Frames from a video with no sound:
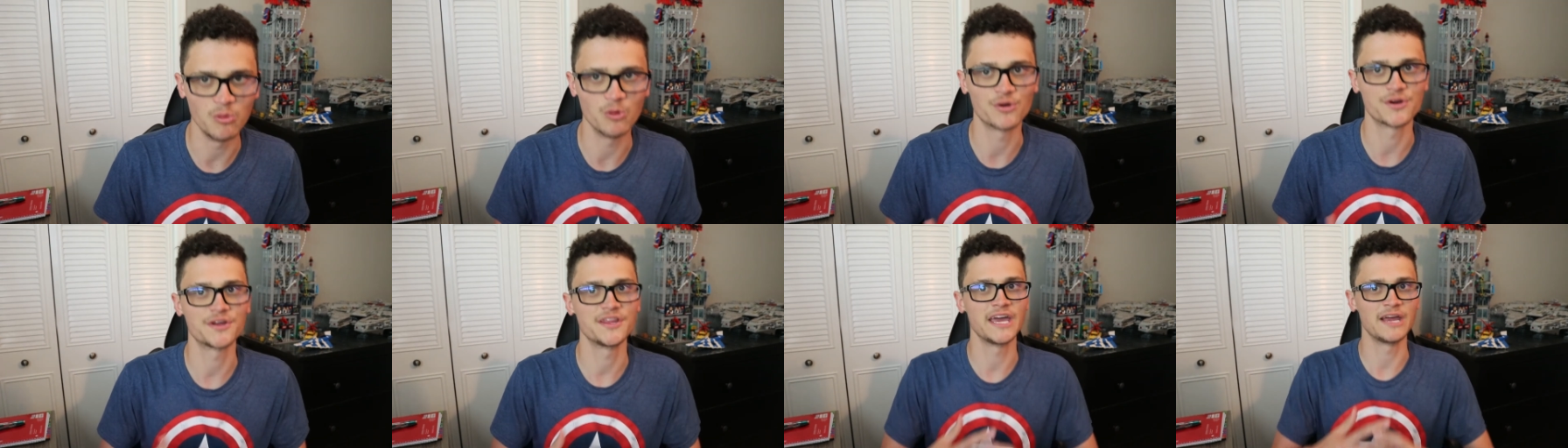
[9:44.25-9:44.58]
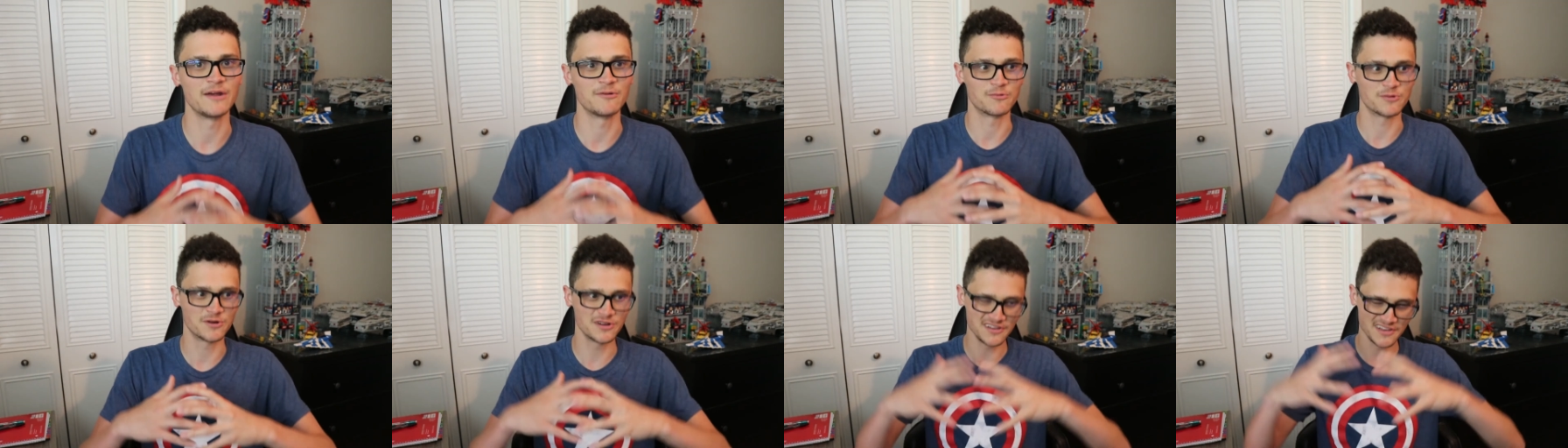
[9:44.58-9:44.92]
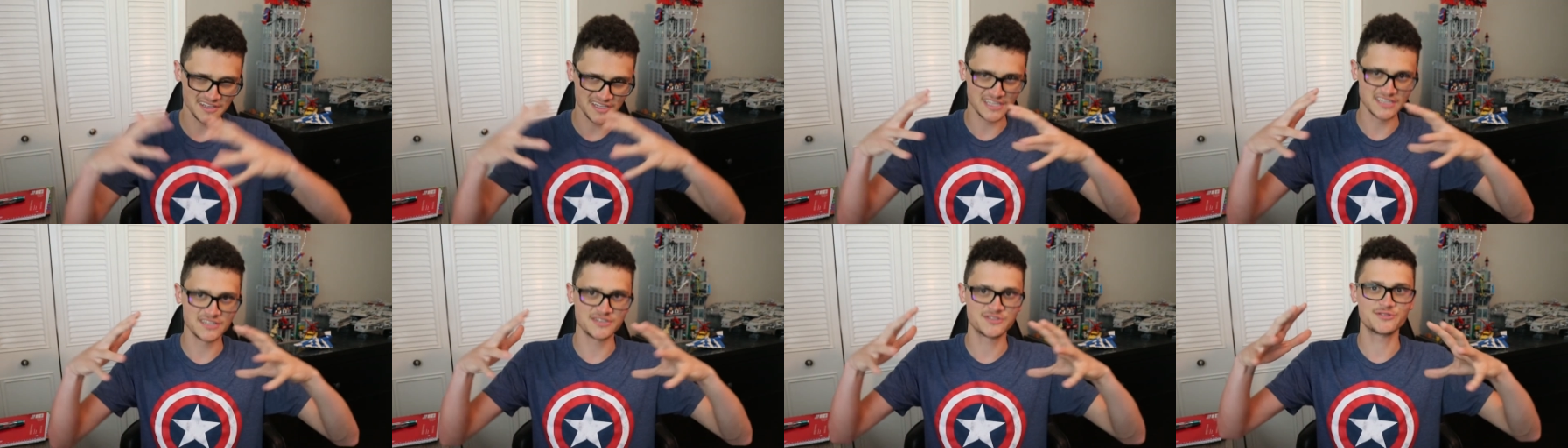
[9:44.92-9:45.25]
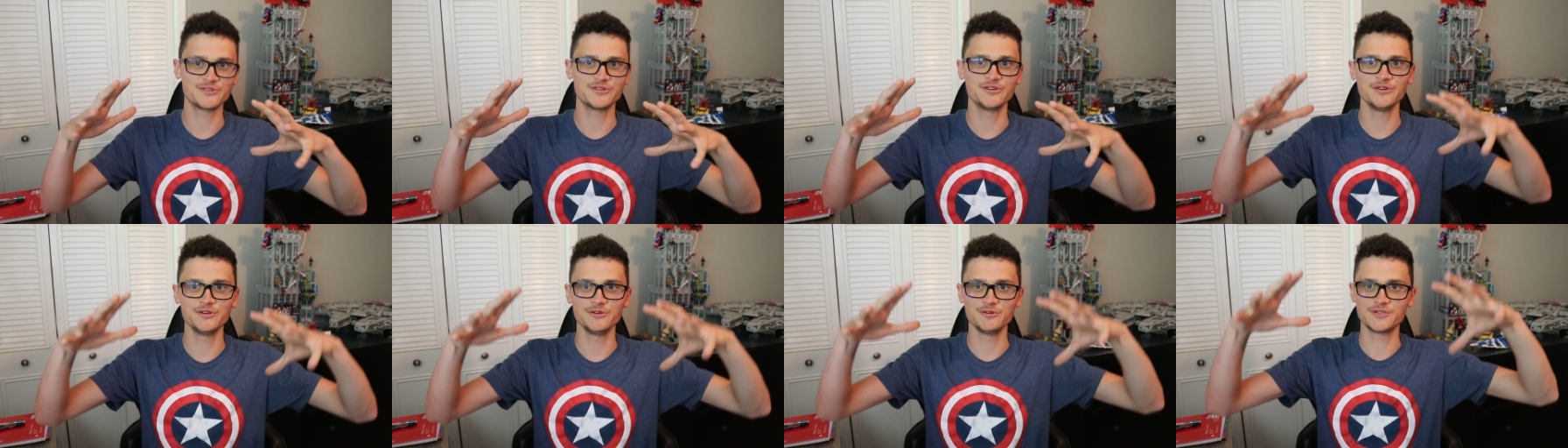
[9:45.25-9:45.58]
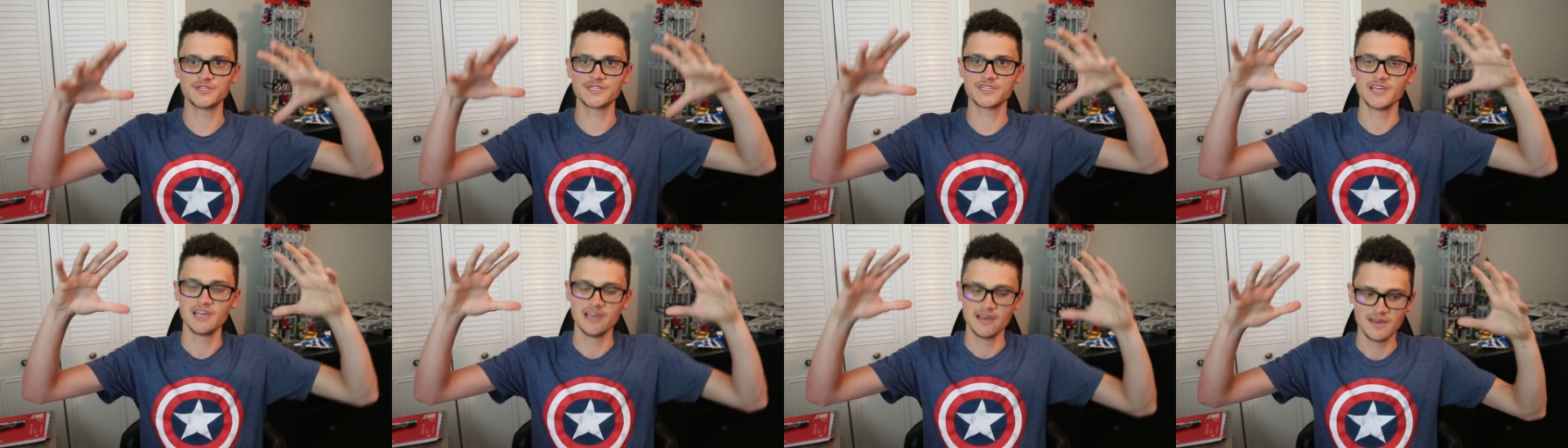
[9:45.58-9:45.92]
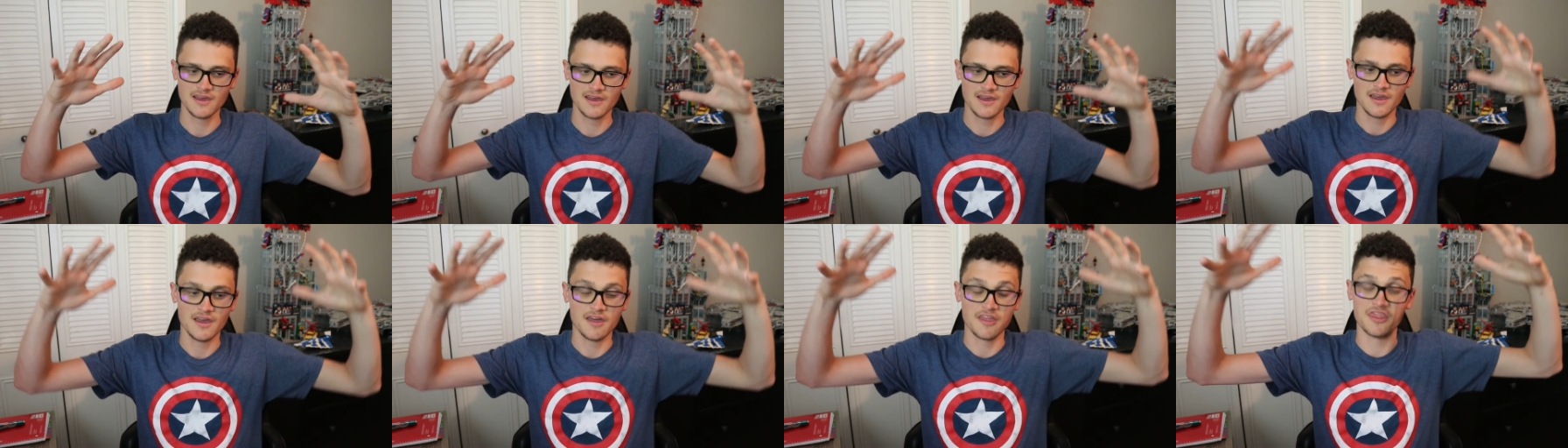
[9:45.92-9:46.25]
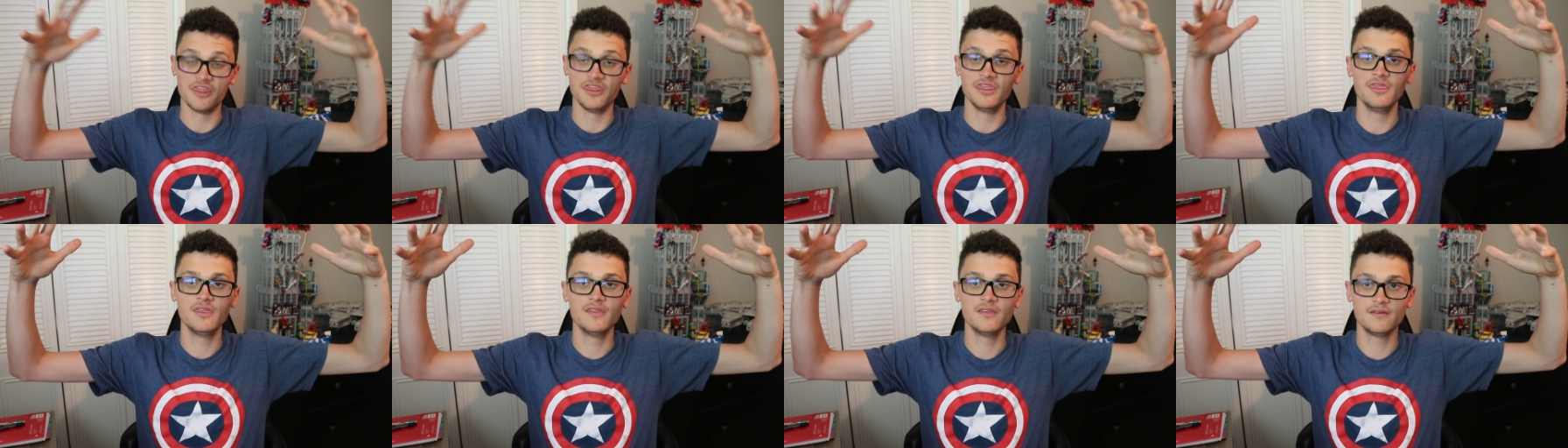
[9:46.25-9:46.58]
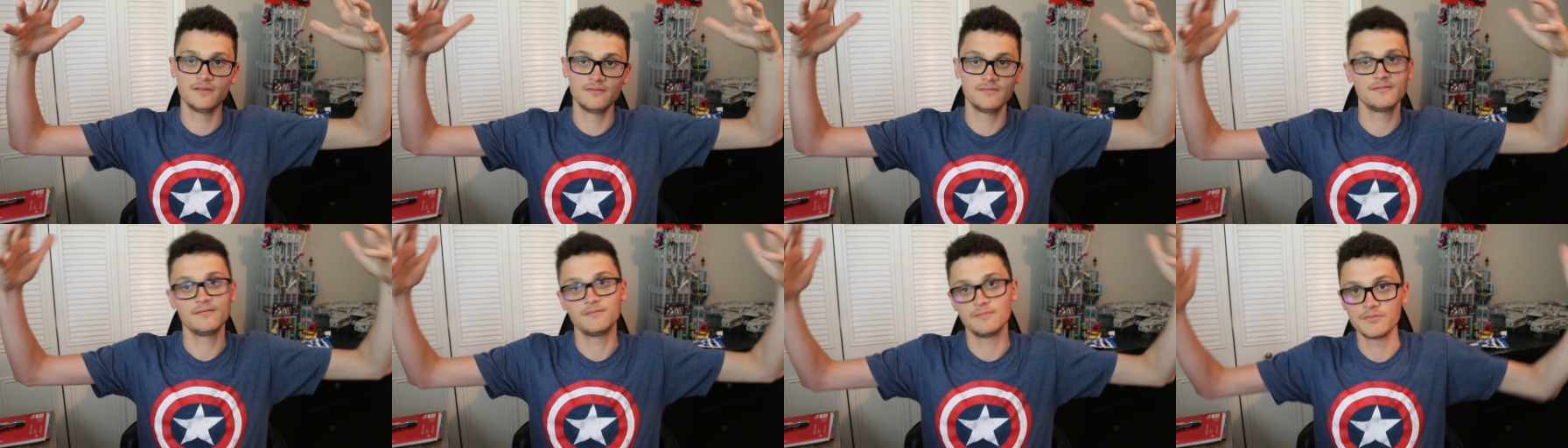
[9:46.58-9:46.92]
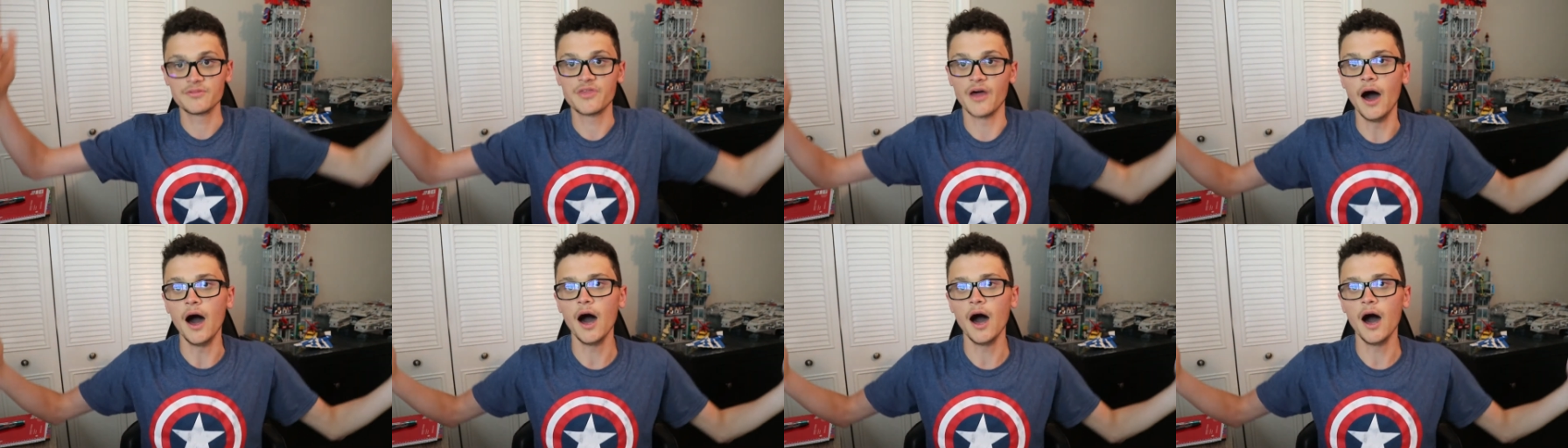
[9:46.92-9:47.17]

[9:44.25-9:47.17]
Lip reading: where they really introduce the